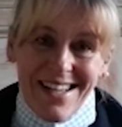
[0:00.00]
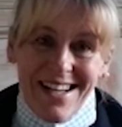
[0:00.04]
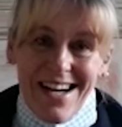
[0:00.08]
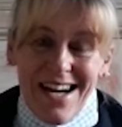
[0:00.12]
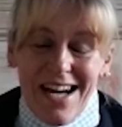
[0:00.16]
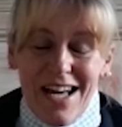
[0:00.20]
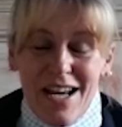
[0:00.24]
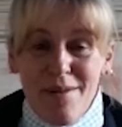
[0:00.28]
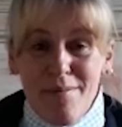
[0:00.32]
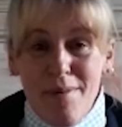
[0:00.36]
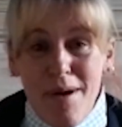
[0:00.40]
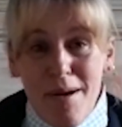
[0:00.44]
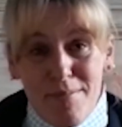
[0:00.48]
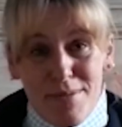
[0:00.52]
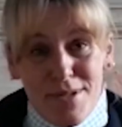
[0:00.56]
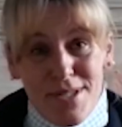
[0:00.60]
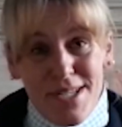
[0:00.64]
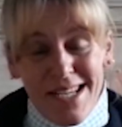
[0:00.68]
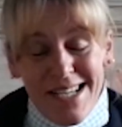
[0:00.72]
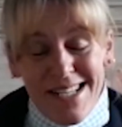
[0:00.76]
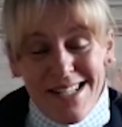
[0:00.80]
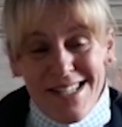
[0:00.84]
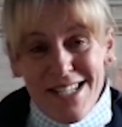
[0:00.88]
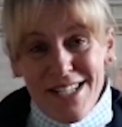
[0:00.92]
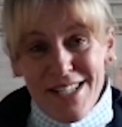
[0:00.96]
And I'm
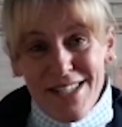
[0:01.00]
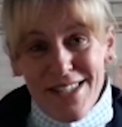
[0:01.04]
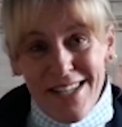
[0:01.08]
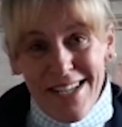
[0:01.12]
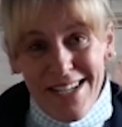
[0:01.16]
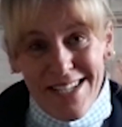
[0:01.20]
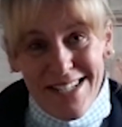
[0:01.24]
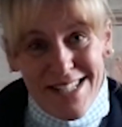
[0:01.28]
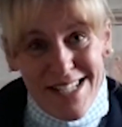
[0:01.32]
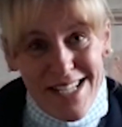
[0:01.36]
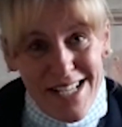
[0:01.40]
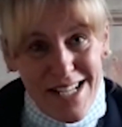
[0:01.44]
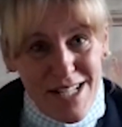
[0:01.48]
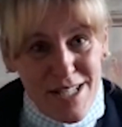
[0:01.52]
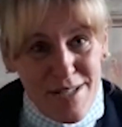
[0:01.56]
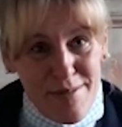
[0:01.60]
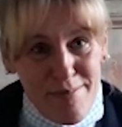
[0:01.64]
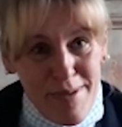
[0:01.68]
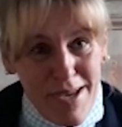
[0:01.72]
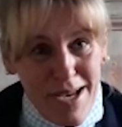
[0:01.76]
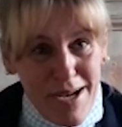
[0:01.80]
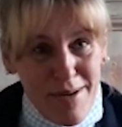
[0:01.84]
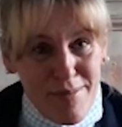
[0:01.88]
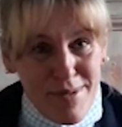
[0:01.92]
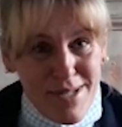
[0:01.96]
absolutely delighted to
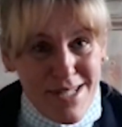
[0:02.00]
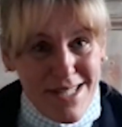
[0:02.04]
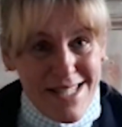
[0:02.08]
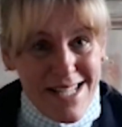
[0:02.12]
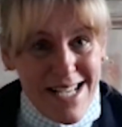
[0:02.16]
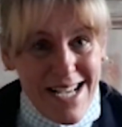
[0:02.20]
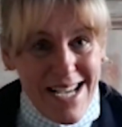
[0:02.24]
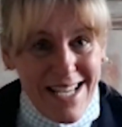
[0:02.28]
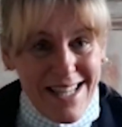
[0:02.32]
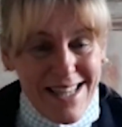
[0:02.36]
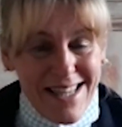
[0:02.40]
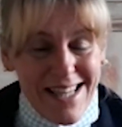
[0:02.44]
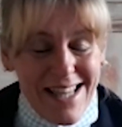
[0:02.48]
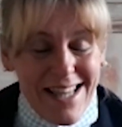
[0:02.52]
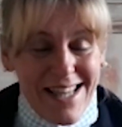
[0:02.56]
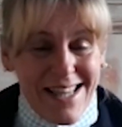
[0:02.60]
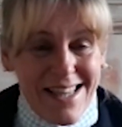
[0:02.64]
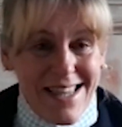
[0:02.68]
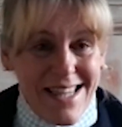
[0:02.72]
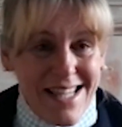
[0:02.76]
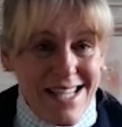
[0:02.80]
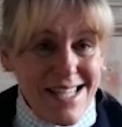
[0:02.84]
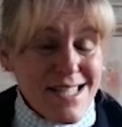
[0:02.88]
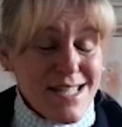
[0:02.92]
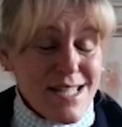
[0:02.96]
be able to say that
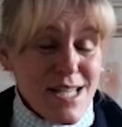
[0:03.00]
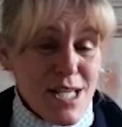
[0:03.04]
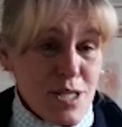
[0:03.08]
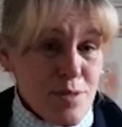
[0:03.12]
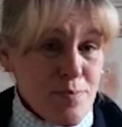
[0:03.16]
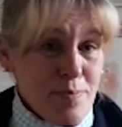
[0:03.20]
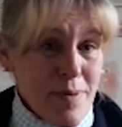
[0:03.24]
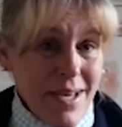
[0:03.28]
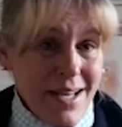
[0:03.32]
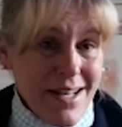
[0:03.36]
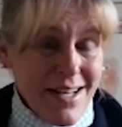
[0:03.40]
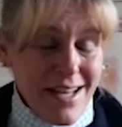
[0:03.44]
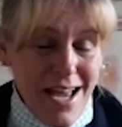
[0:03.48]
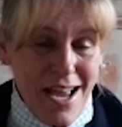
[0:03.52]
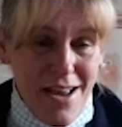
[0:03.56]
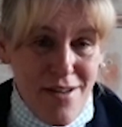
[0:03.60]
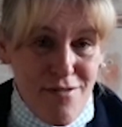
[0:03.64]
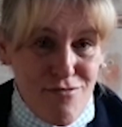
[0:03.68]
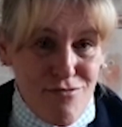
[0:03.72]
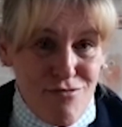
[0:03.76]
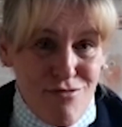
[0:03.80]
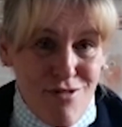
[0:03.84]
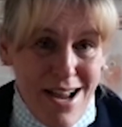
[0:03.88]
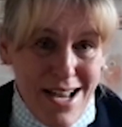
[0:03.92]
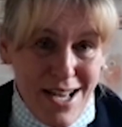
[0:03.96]
this has been a
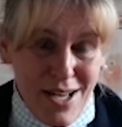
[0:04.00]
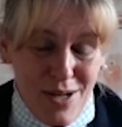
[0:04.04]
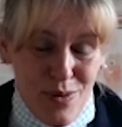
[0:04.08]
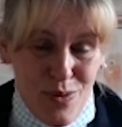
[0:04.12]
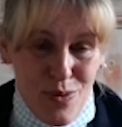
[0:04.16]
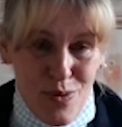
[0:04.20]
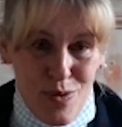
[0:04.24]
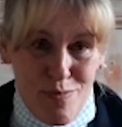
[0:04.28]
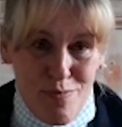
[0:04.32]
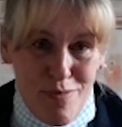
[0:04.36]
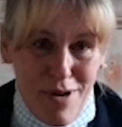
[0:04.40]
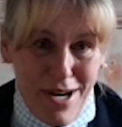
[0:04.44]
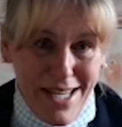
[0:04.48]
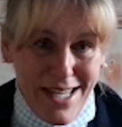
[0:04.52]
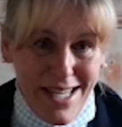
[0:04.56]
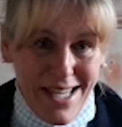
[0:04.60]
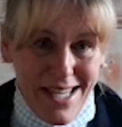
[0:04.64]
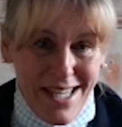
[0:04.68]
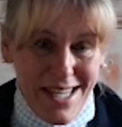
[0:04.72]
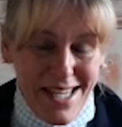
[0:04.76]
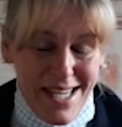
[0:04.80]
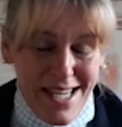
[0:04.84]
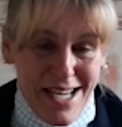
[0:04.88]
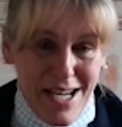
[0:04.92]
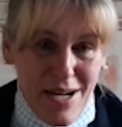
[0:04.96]

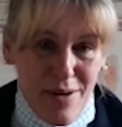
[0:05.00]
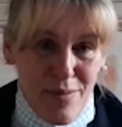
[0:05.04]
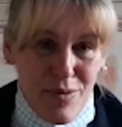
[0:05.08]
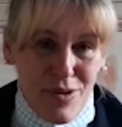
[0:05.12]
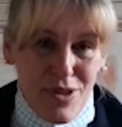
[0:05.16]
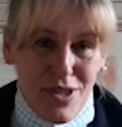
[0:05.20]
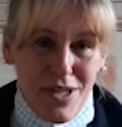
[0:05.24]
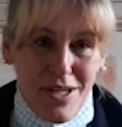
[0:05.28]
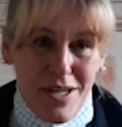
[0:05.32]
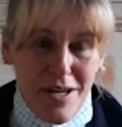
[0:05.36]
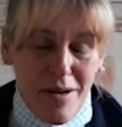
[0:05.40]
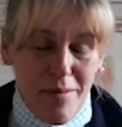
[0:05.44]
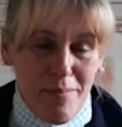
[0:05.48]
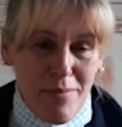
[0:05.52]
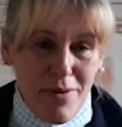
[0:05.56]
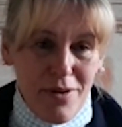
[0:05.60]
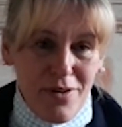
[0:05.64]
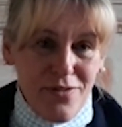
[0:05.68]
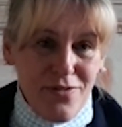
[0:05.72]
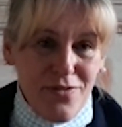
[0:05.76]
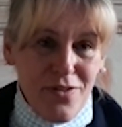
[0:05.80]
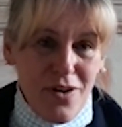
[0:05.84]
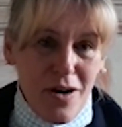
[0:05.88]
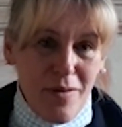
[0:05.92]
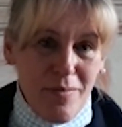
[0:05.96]
record-breaking year with the number of
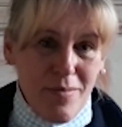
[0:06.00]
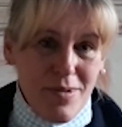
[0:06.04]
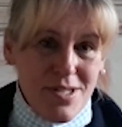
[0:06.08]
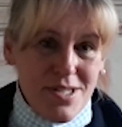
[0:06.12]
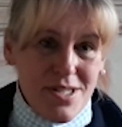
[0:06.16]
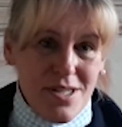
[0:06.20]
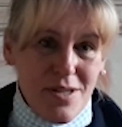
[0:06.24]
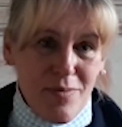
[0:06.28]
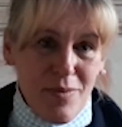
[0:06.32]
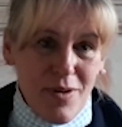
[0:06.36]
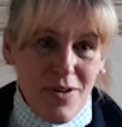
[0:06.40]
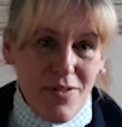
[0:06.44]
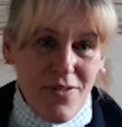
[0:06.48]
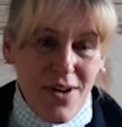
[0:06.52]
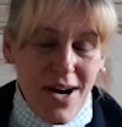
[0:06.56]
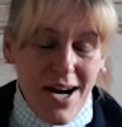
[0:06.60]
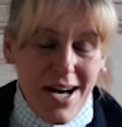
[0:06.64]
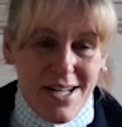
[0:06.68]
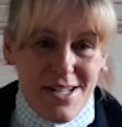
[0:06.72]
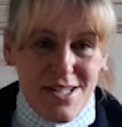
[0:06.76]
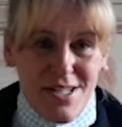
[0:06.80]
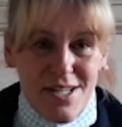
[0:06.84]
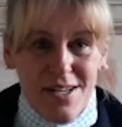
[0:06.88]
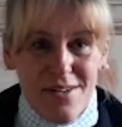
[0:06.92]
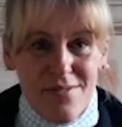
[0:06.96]
farmers that we've
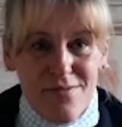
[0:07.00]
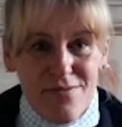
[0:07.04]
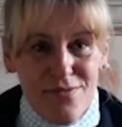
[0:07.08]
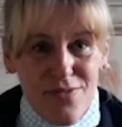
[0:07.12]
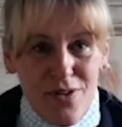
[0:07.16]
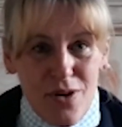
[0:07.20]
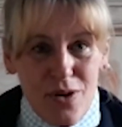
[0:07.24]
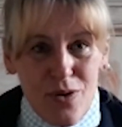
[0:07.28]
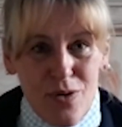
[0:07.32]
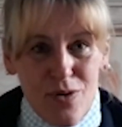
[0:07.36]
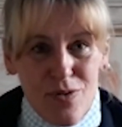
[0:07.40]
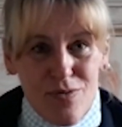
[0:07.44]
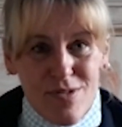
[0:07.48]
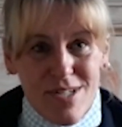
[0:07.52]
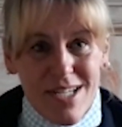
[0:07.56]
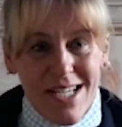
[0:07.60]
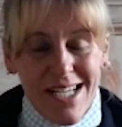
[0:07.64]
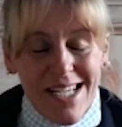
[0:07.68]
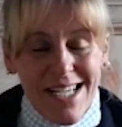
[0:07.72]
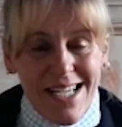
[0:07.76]
had involved,